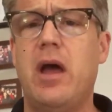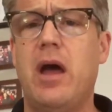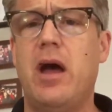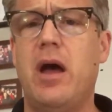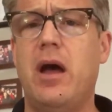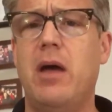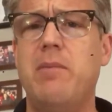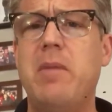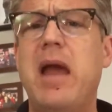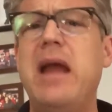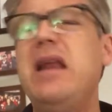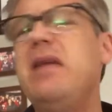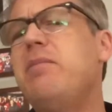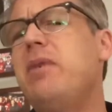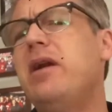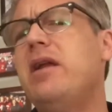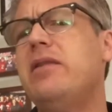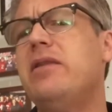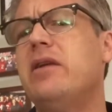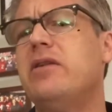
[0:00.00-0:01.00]

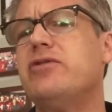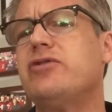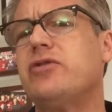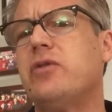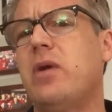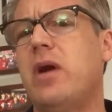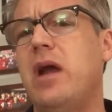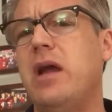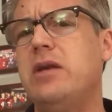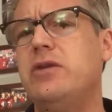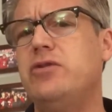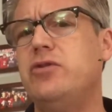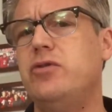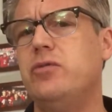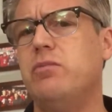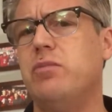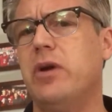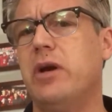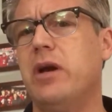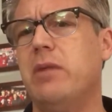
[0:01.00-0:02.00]
anybody that is trying
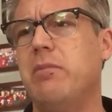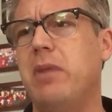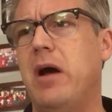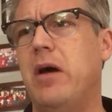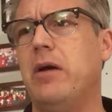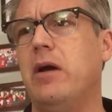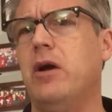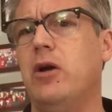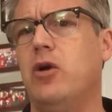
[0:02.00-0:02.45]
to bring about